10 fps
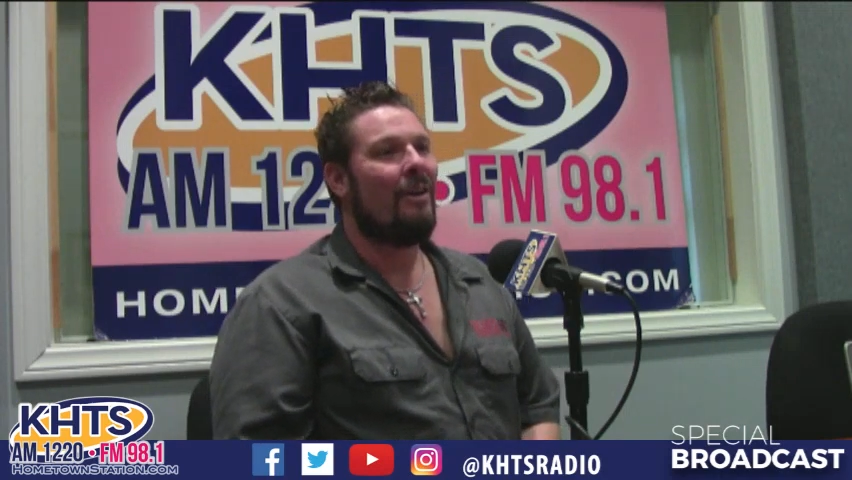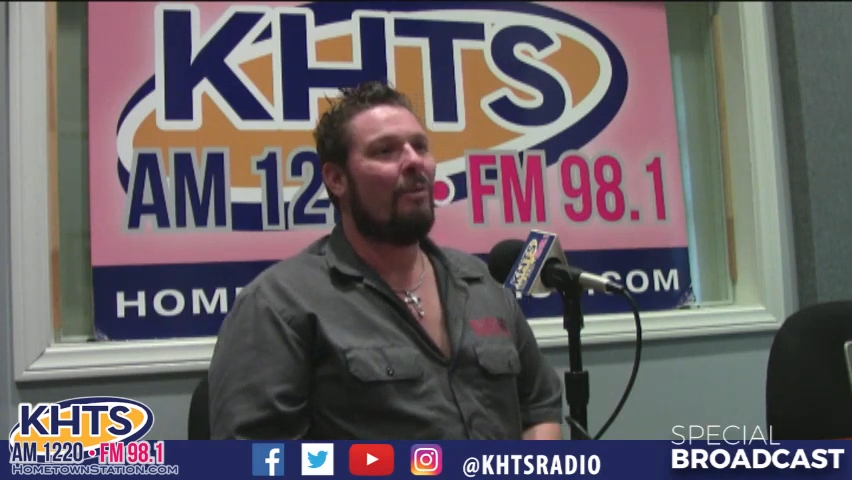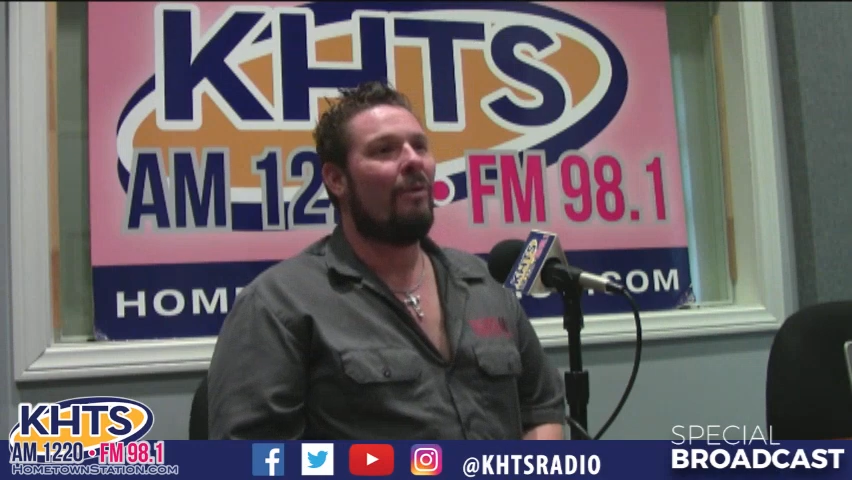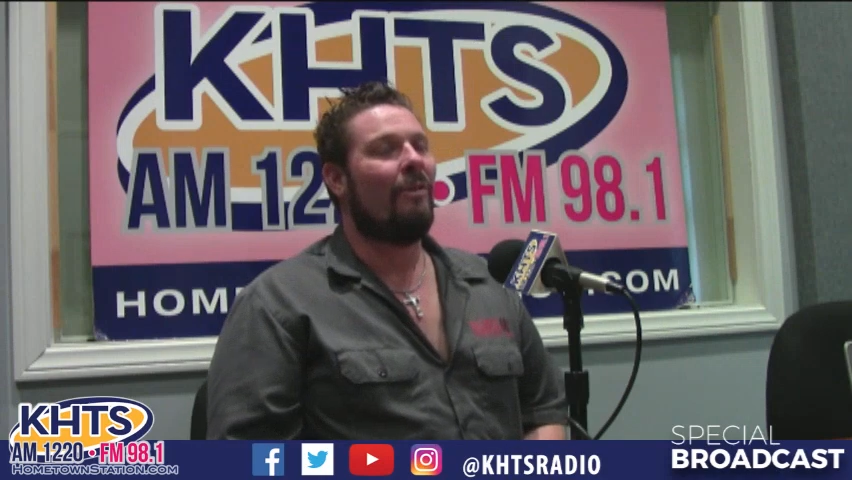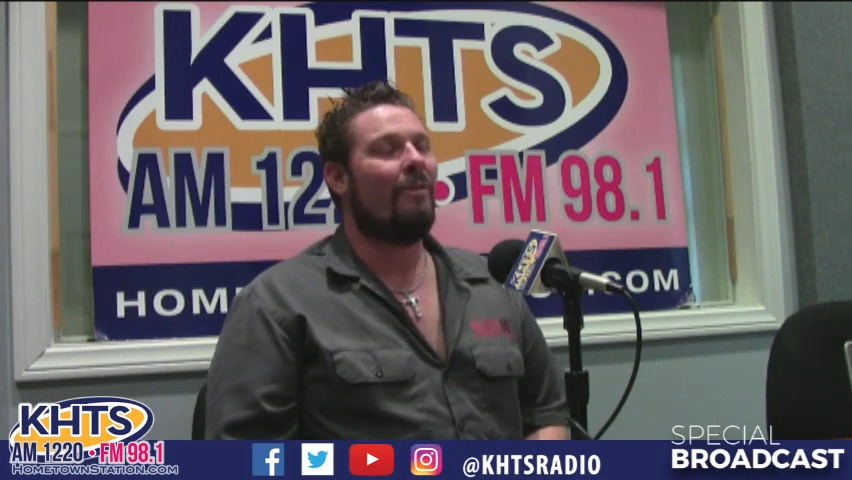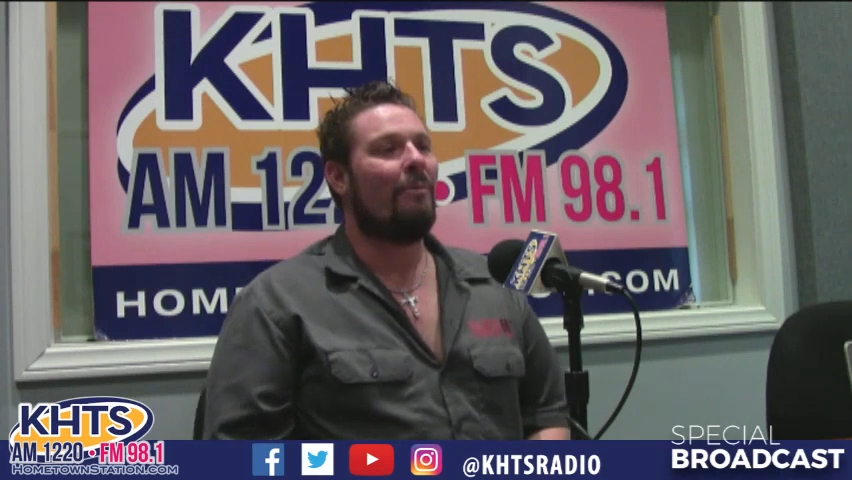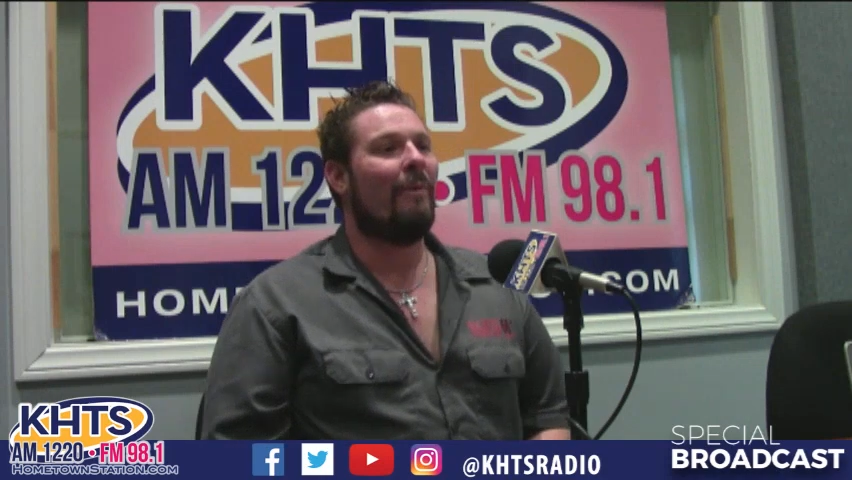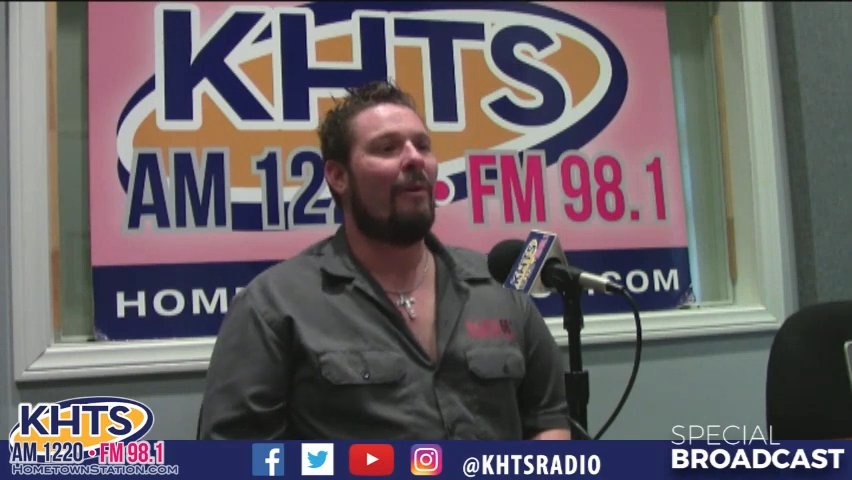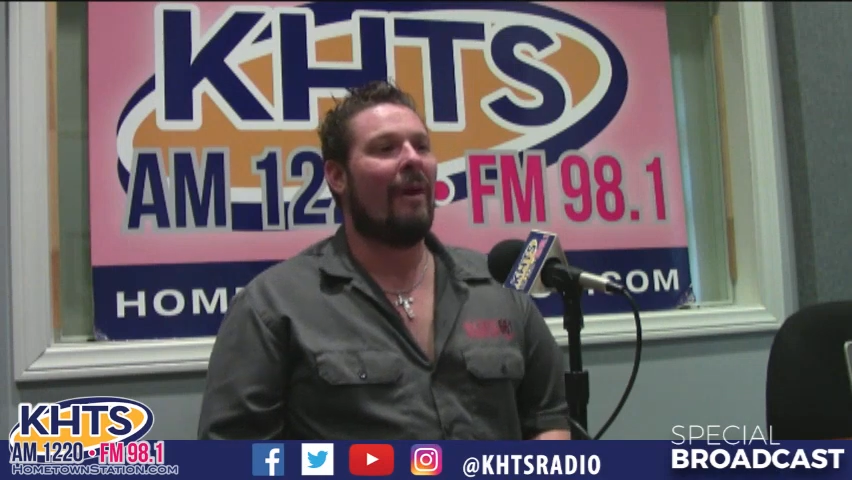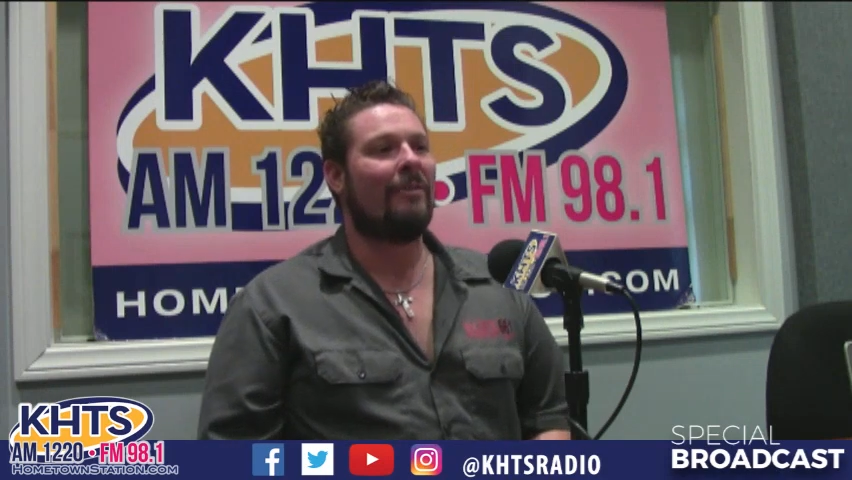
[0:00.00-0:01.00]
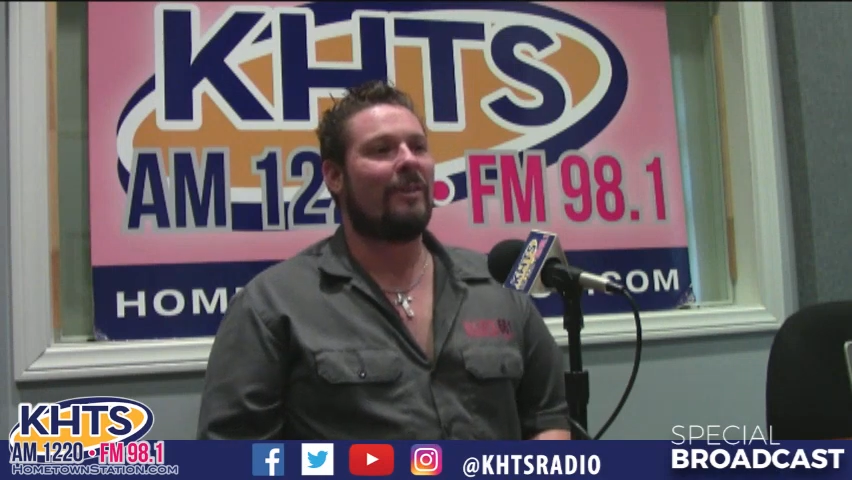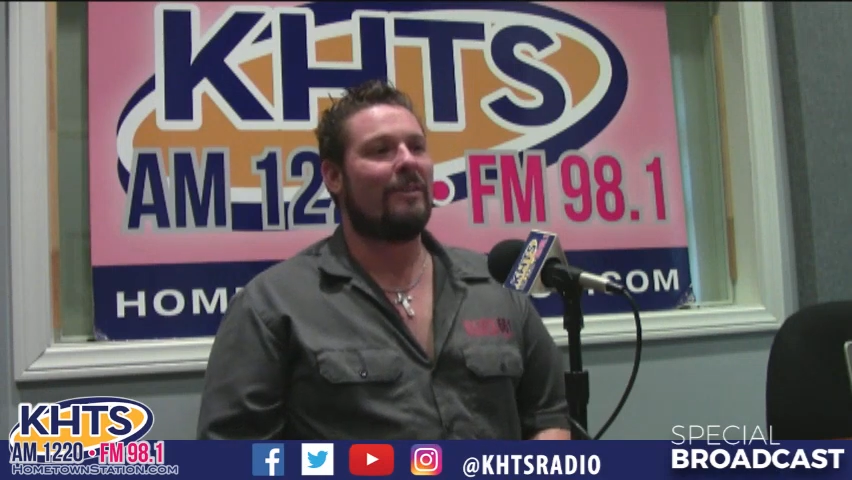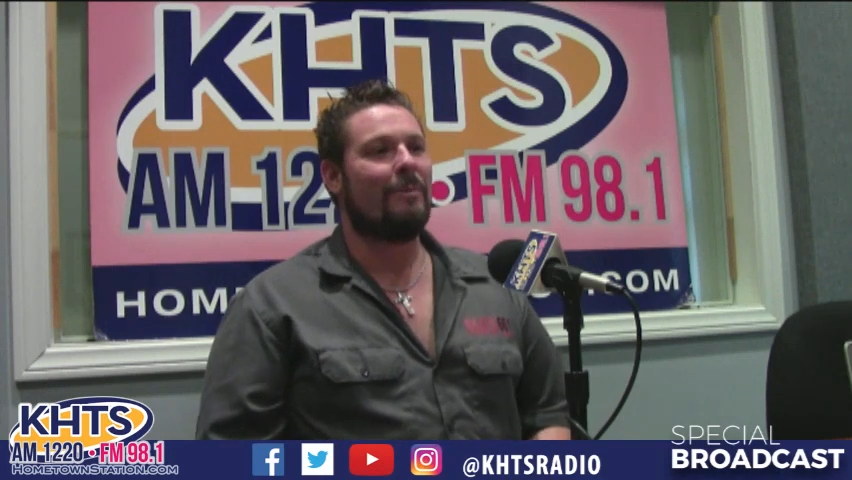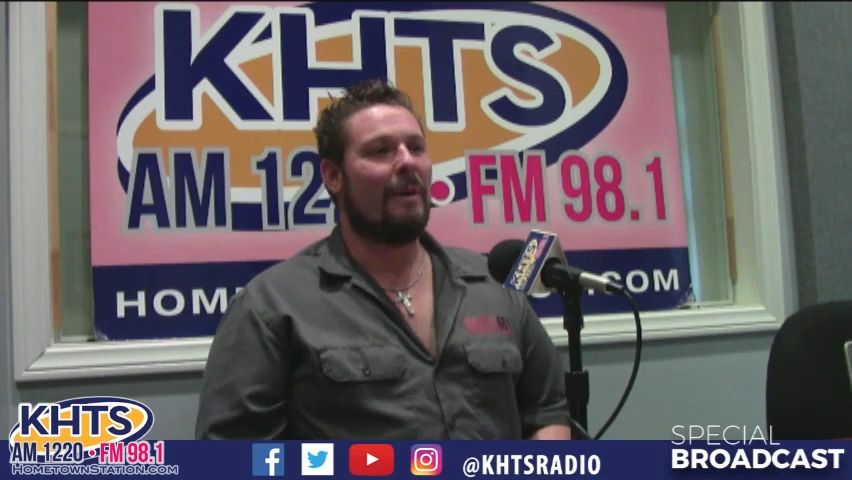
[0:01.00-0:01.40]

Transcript: Well, my wife's dressing me